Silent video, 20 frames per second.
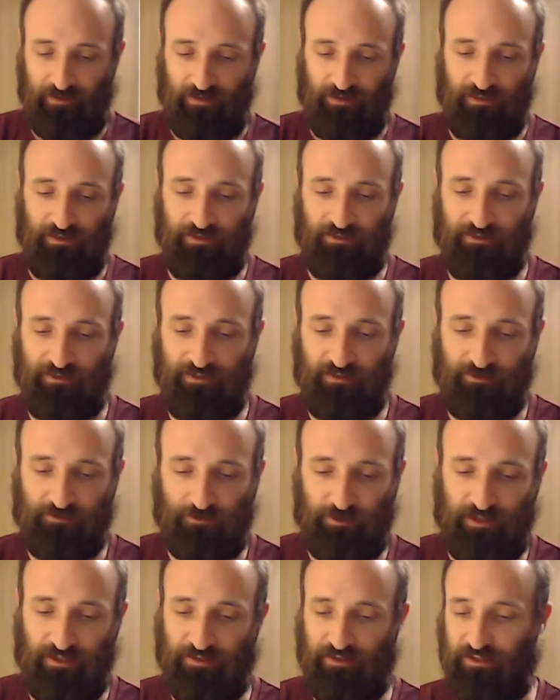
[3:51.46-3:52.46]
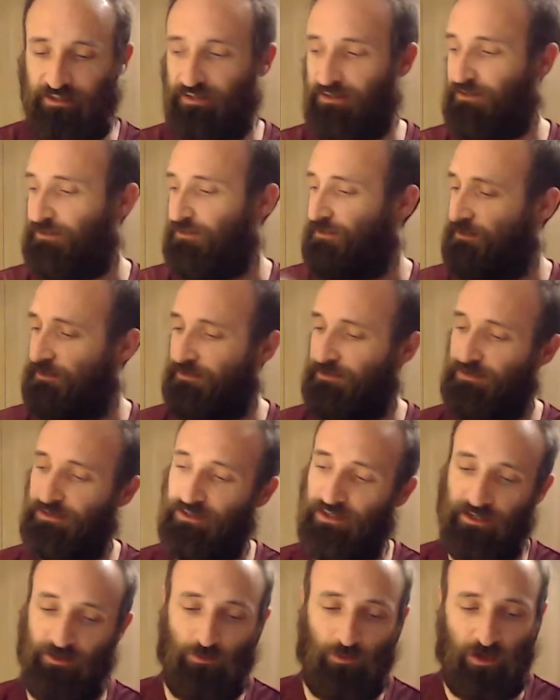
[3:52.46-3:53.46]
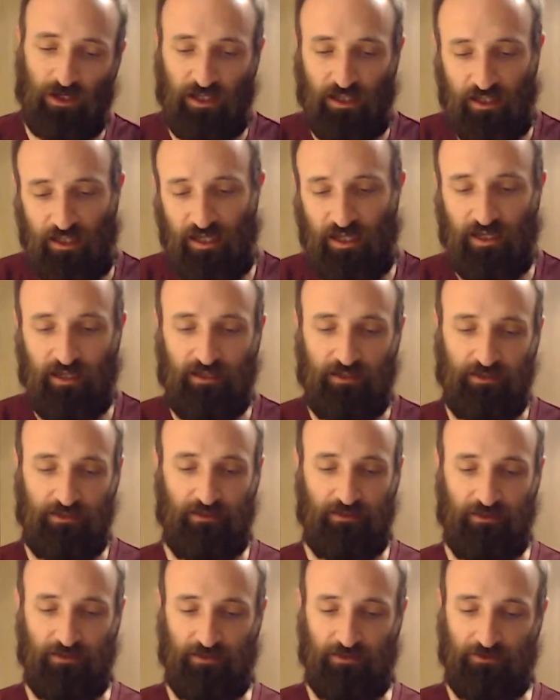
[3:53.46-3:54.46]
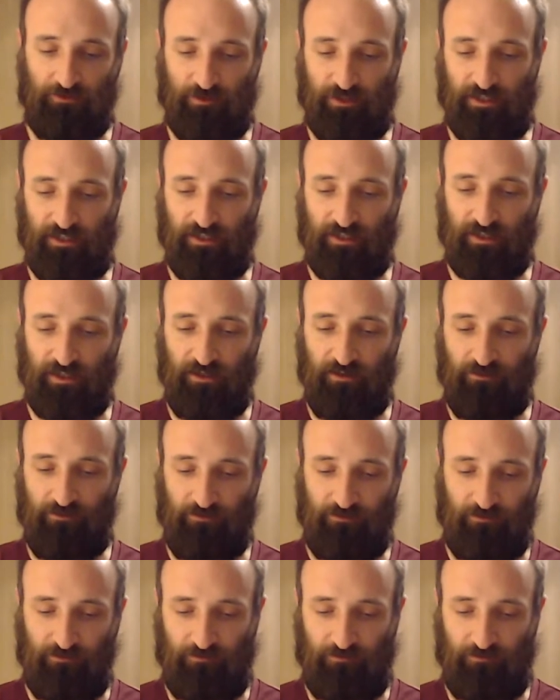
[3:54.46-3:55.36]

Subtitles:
it sits right there, then voila, you're ready to go.